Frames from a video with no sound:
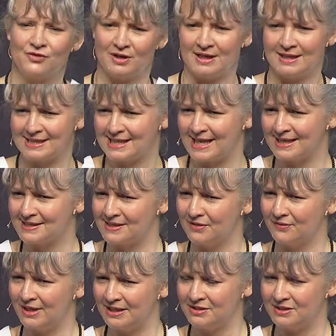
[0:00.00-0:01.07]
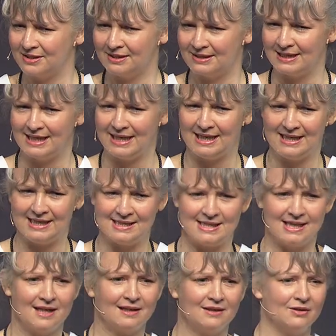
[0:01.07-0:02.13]
us, excavation is the
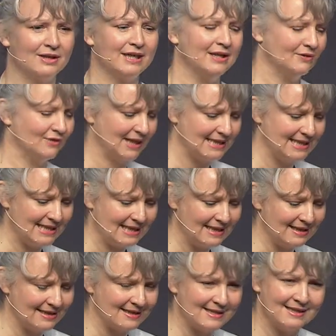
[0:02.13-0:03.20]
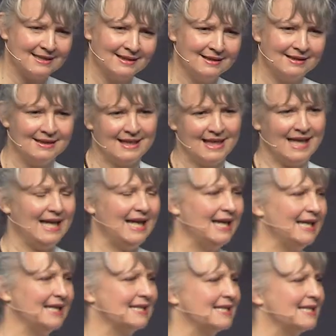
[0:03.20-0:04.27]
unlocking of ideas.
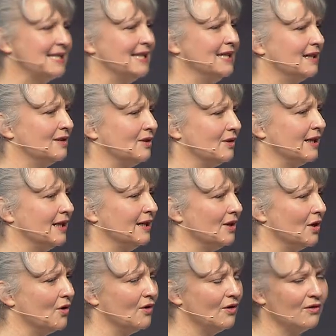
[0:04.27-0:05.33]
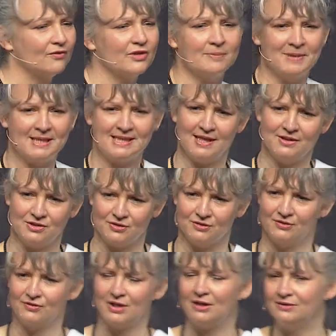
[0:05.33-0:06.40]
It's the unlocking of the potential
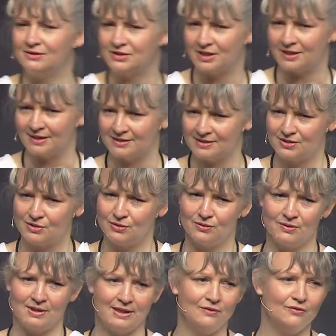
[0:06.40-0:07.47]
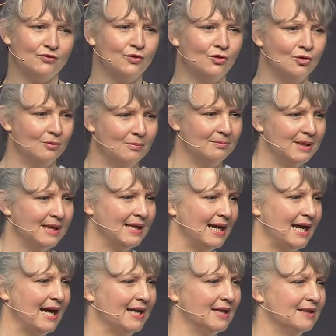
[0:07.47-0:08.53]
of culture to inform
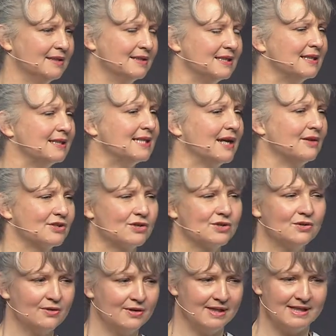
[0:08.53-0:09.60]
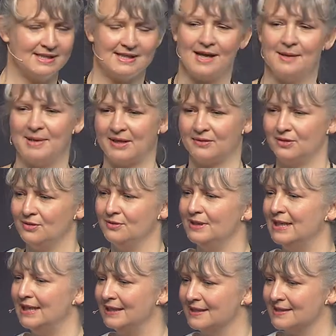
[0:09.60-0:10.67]
and tell stories about the
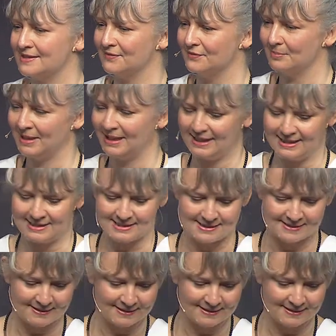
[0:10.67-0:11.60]
uniqueness of a place.